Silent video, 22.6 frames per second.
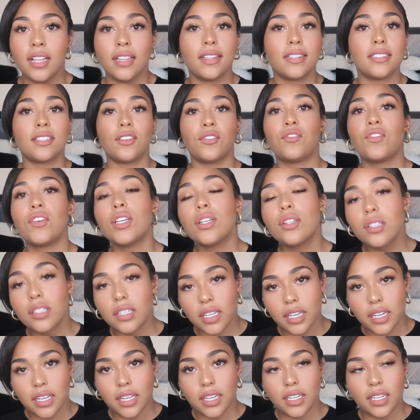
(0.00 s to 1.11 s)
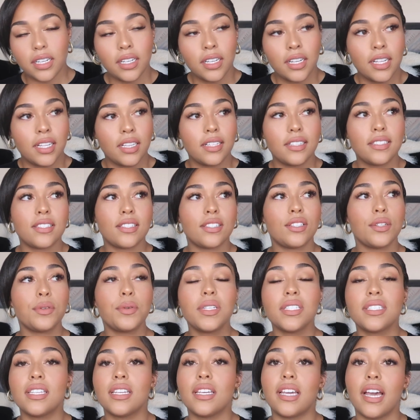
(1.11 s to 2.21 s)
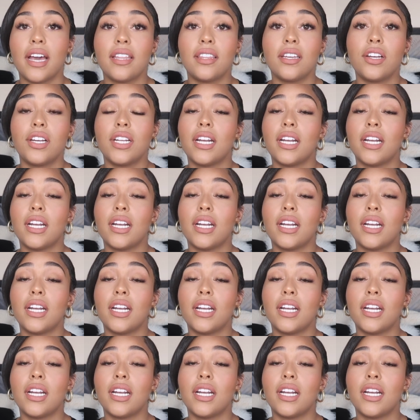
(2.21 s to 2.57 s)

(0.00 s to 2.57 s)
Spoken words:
Let's feel good. Let's do it together.